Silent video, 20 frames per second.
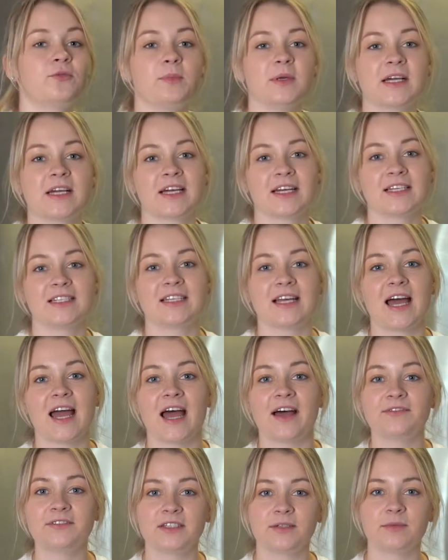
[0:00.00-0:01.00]
because I
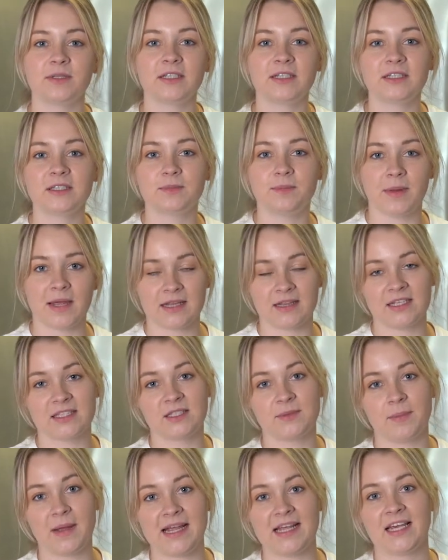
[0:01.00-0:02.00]
have something
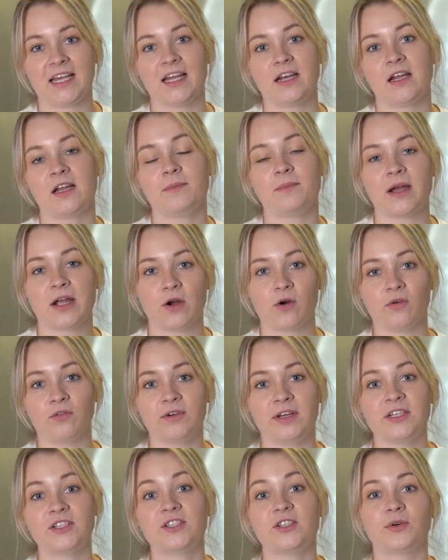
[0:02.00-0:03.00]
that's baking in my
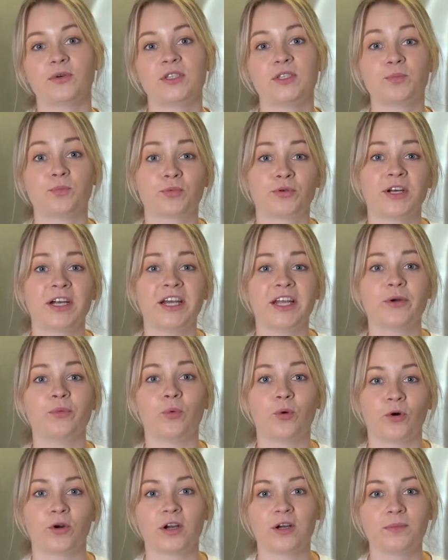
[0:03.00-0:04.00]
oven, so it's pretty
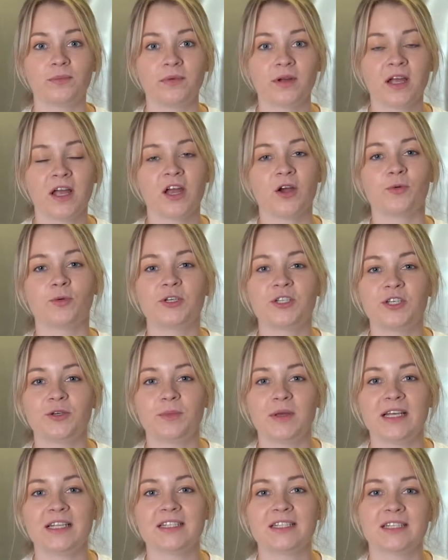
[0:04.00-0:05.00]
warm, which
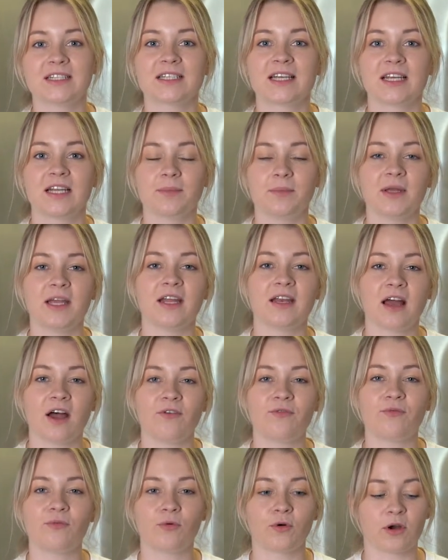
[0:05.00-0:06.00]
means it's gonna be
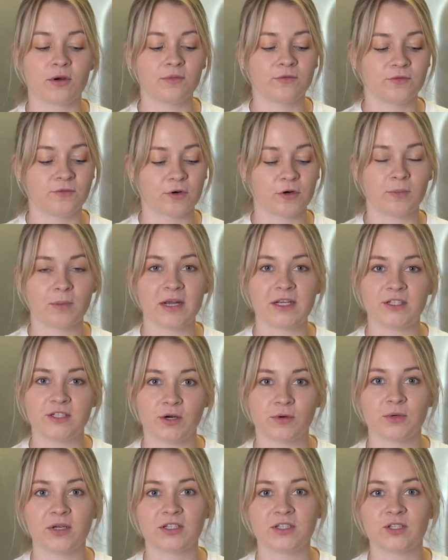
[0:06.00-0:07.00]
enough warm for my
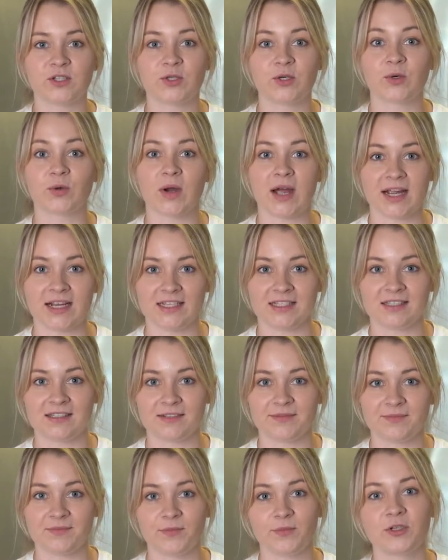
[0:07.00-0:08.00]
donuts to rise.
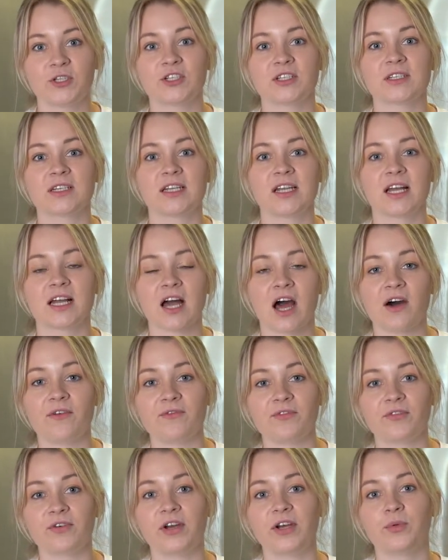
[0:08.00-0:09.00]
We're just gonna
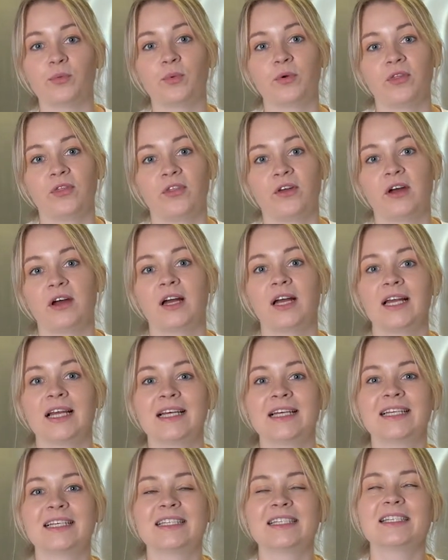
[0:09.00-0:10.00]
cover it with the
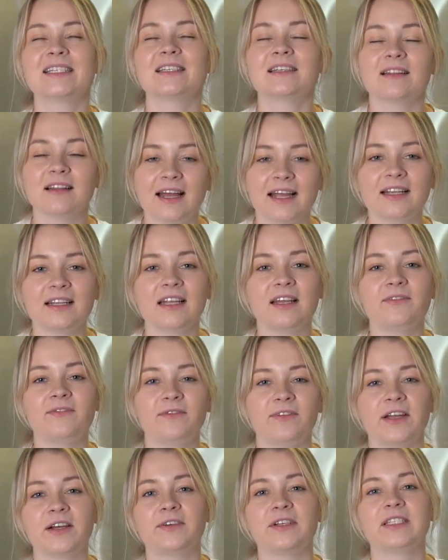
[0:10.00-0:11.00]

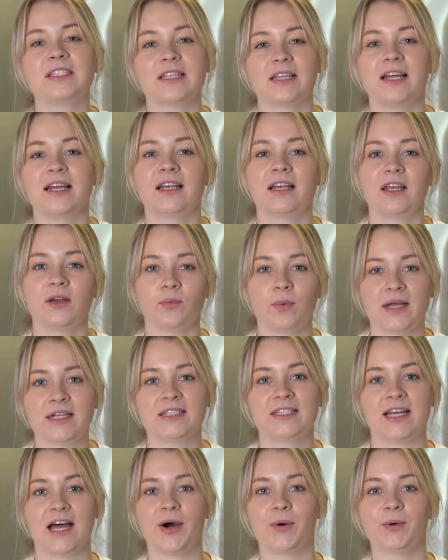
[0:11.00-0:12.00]
very slightly
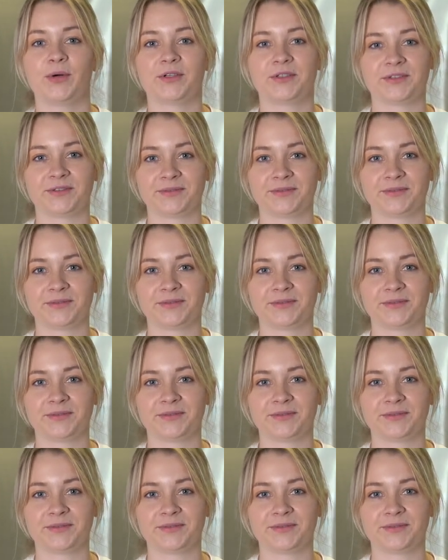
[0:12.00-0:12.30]
wet towel.